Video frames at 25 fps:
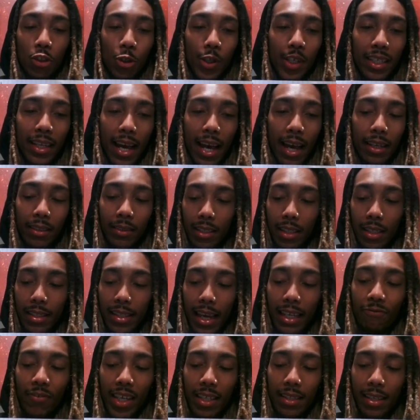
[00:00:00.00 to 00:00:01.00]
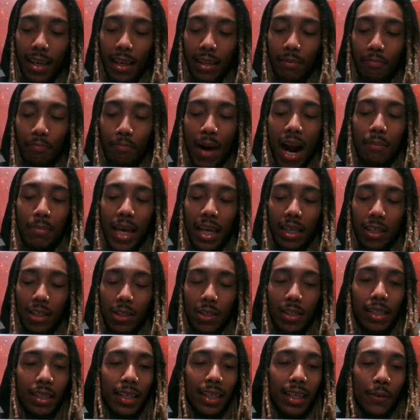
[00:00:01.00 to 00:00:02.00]
Trinidad, Saint Vincent,
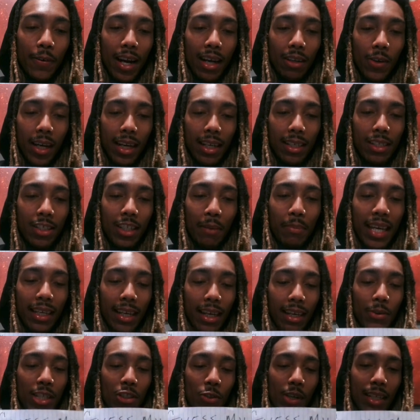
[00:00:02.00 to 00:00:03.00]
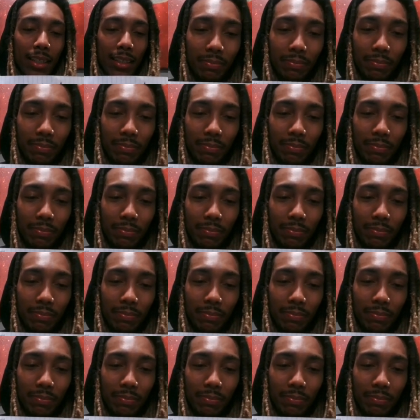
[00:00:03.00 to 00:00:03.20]
Barbados, Nicaragua, Jamaica. Which one?